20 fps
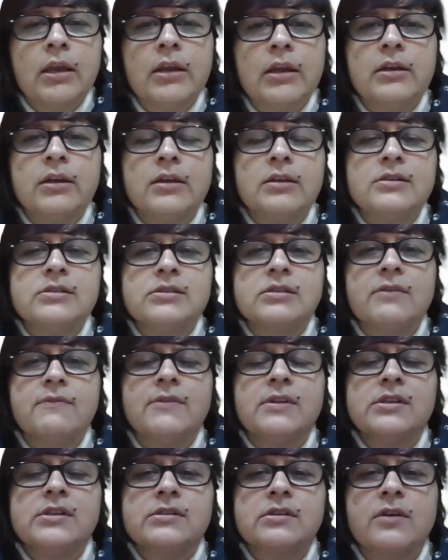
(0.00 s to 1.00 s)
Indian
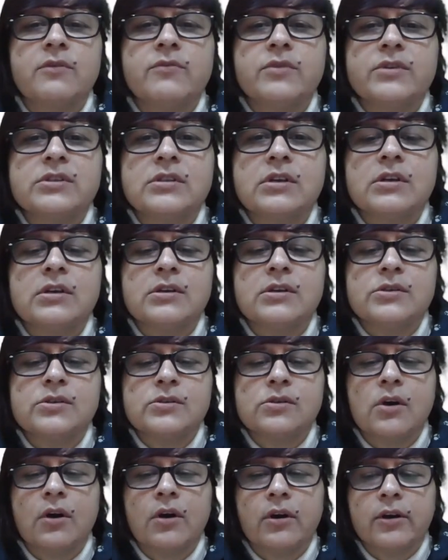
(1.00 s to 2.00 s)
civil
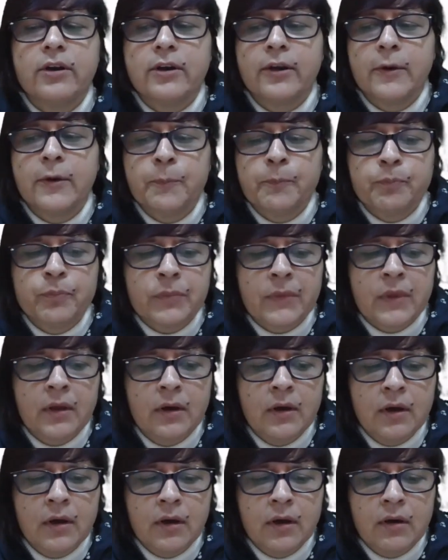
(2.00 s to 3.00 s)
services or
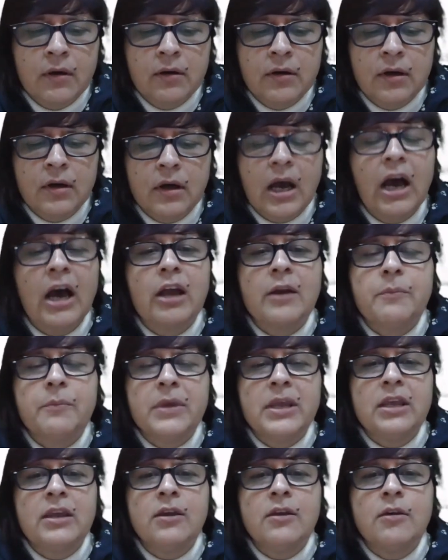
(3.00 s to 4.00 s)

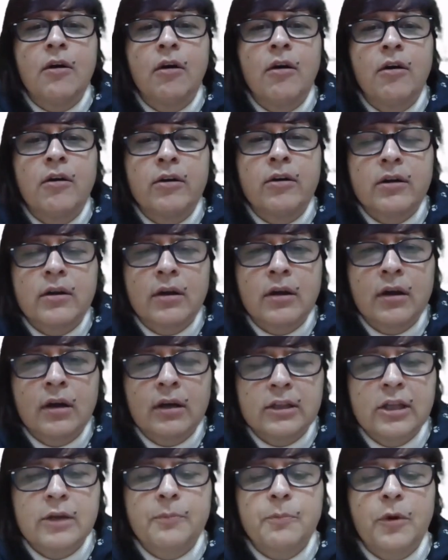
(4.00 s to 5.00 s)
army or
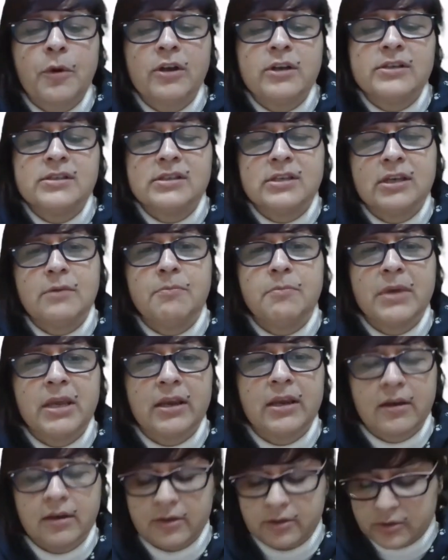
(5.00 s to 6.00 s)
other policy
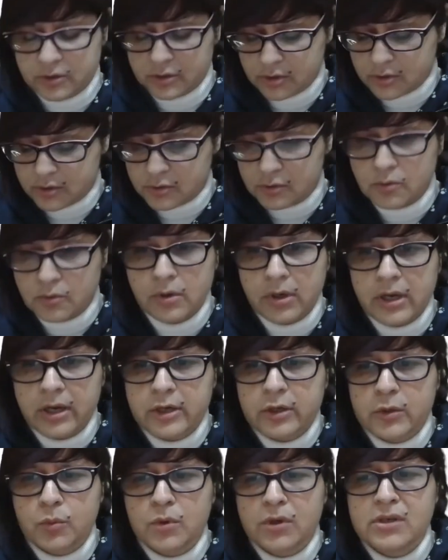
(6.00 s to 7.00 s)
makers. So
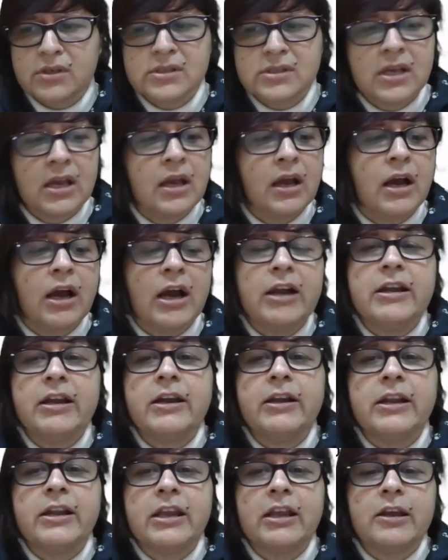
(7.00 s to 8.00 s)
it was
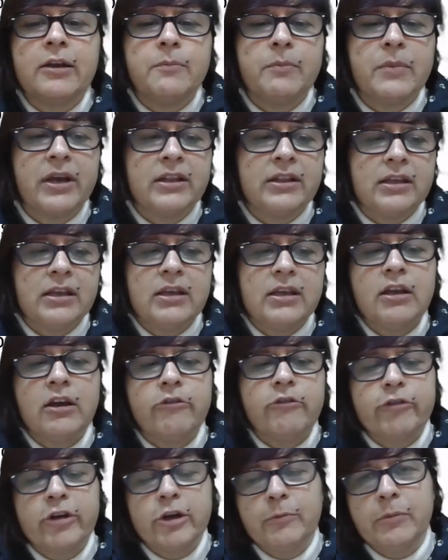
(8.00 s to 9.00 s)
undertaken by the
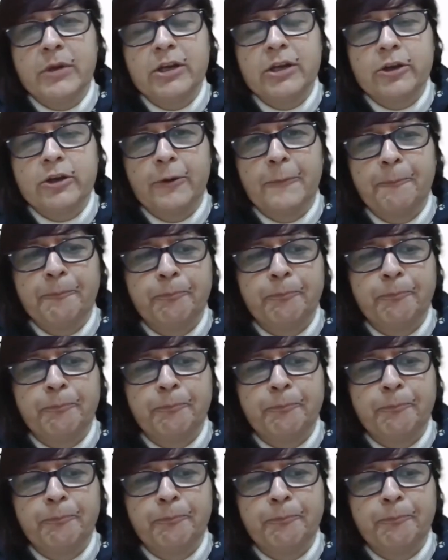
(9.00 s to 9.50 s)
government.